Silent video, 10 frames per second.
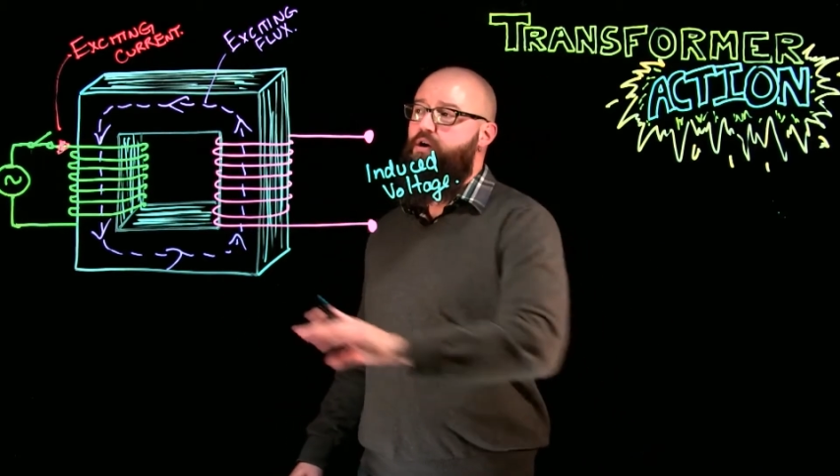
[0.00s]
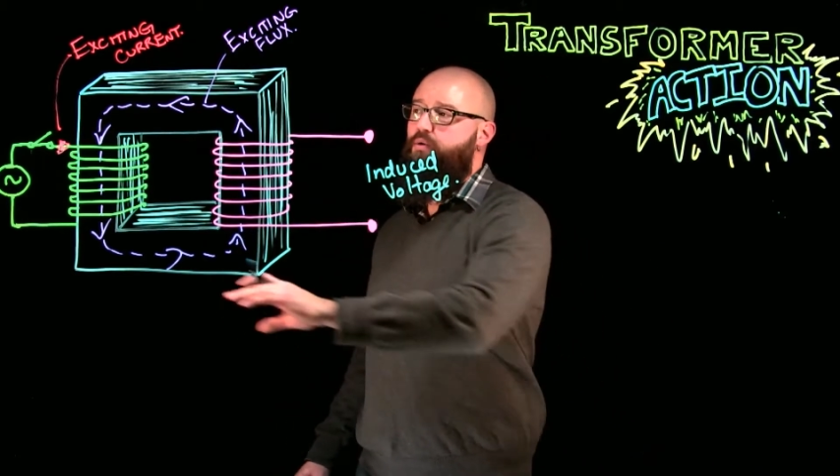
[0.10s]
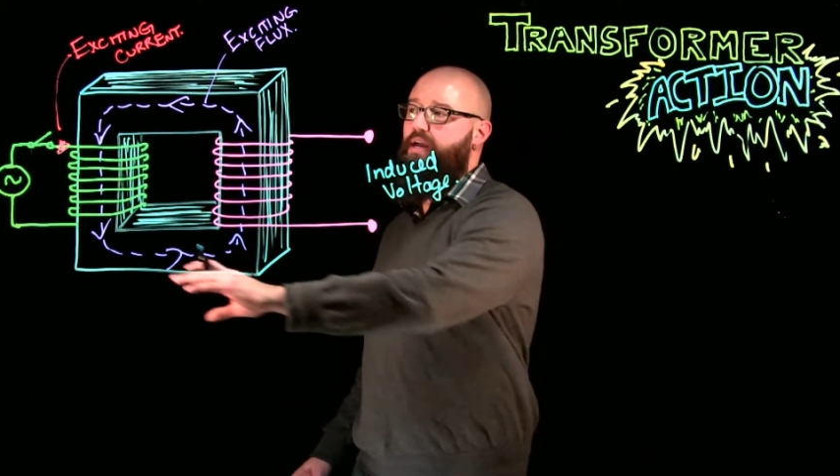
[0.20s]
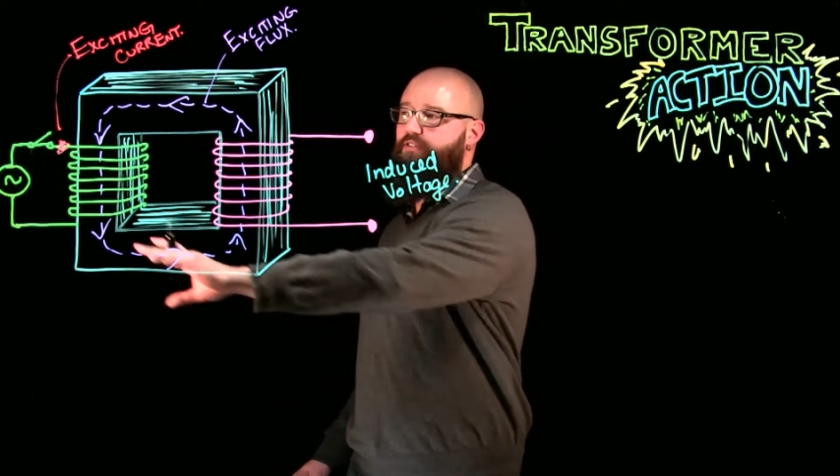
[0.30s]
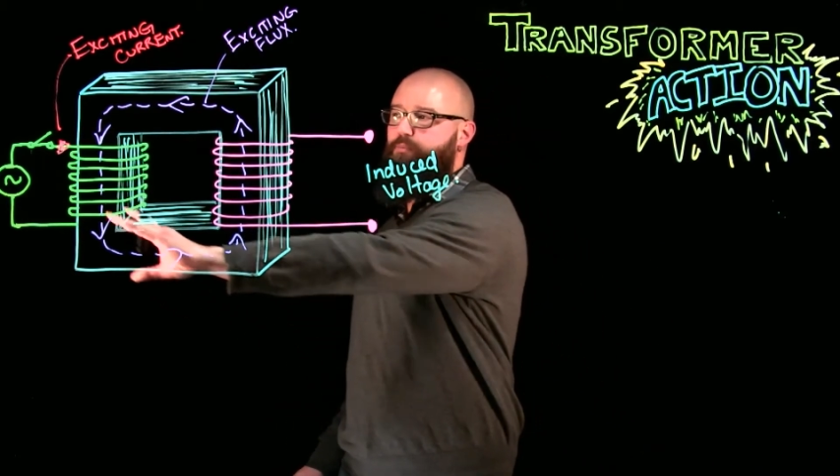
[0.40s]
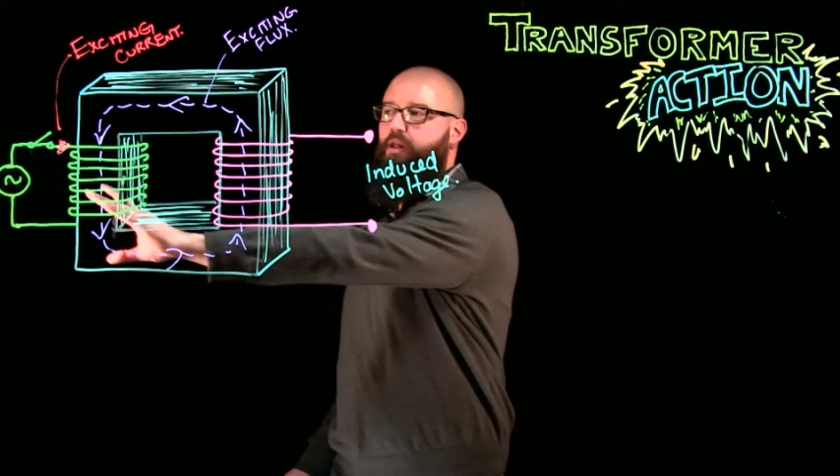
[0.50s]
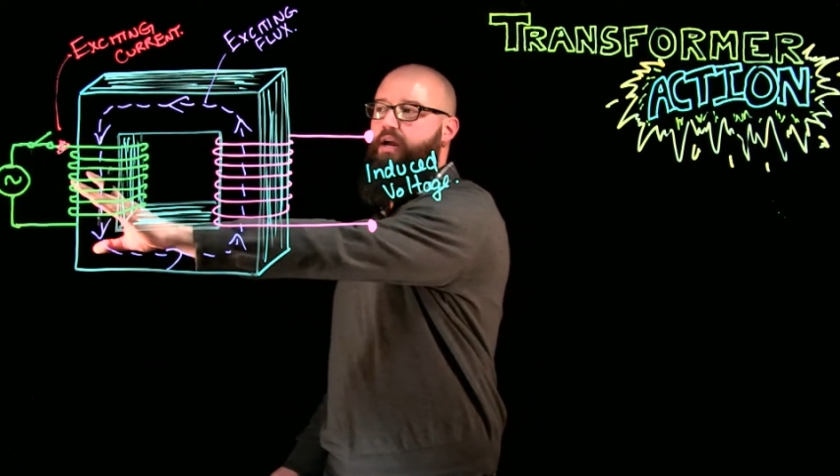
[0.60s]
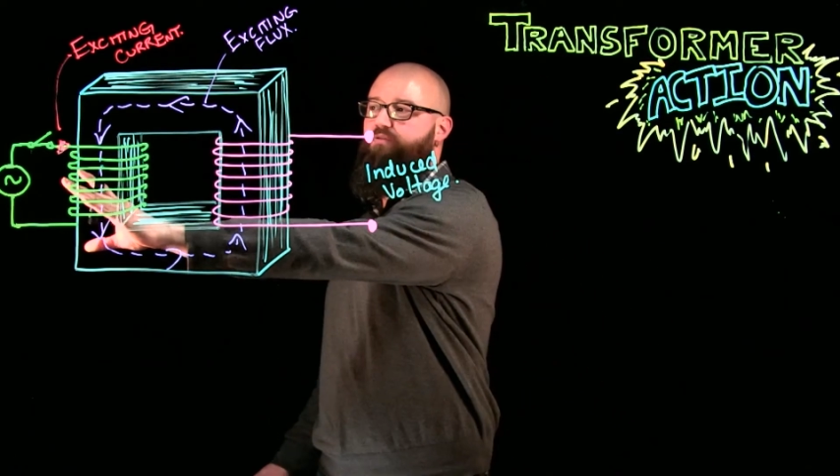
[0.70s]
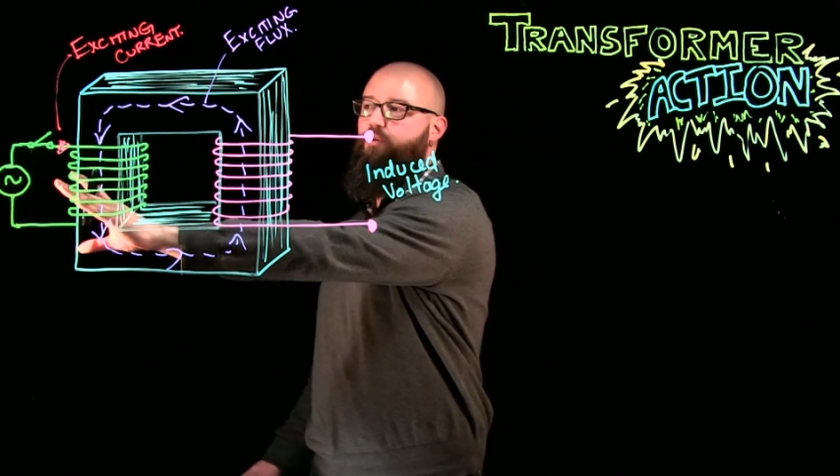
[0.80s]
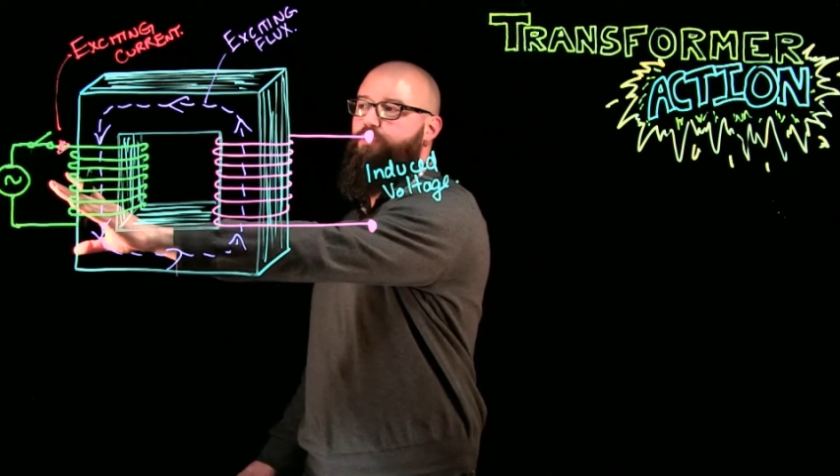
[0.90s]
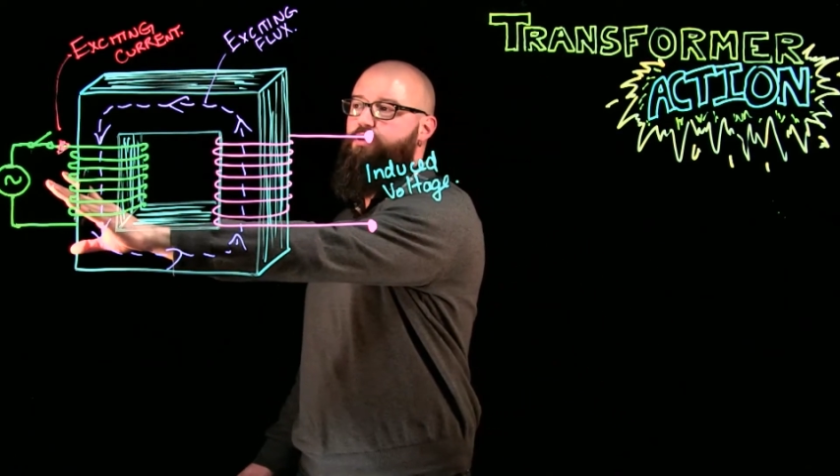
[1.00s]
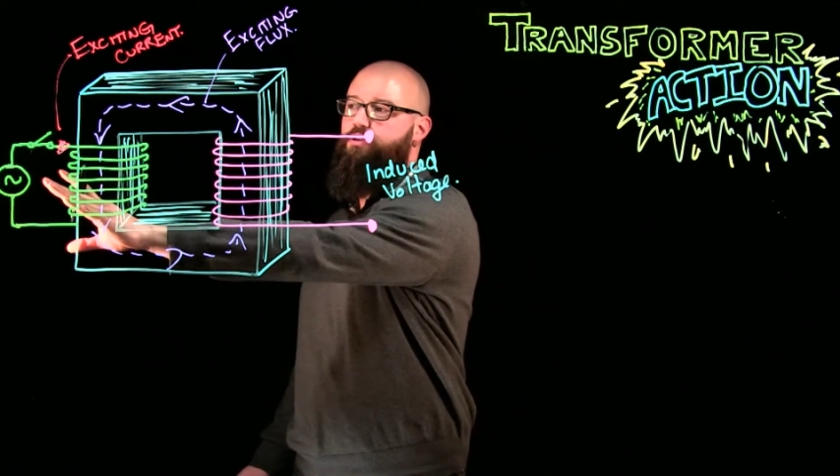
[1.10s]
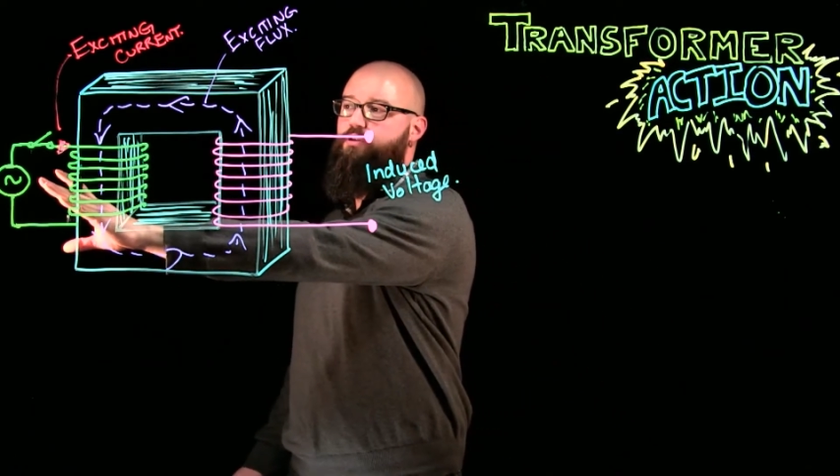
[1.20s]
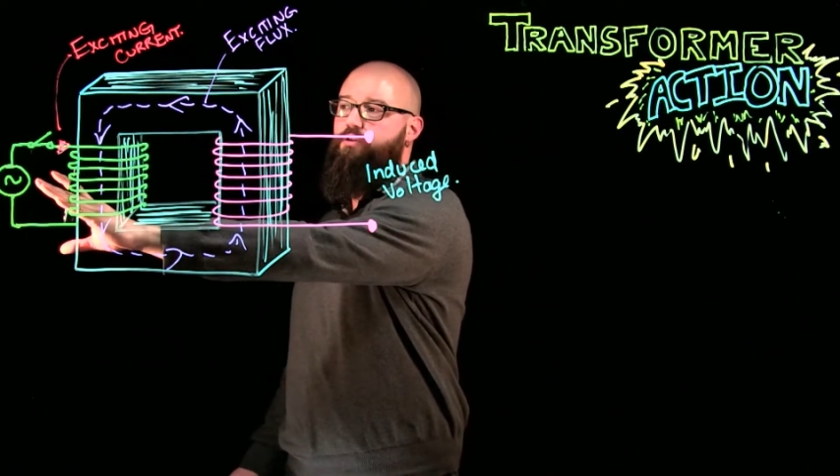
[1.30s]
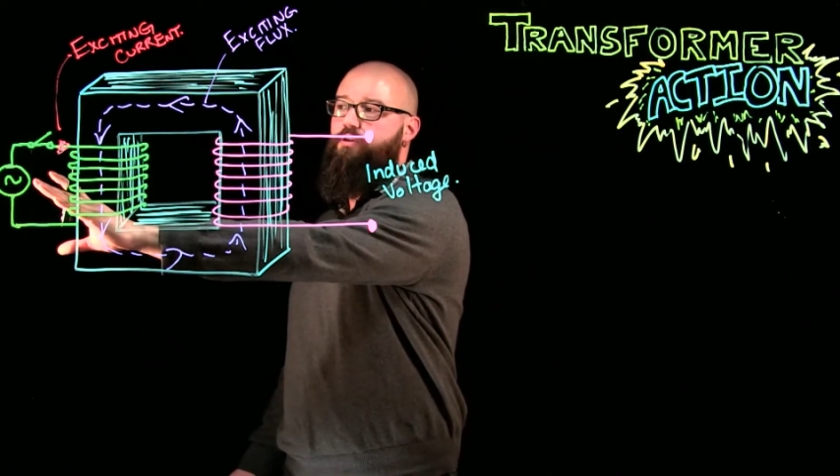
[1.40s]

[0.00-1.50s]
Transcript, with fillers: We have an applied voltage,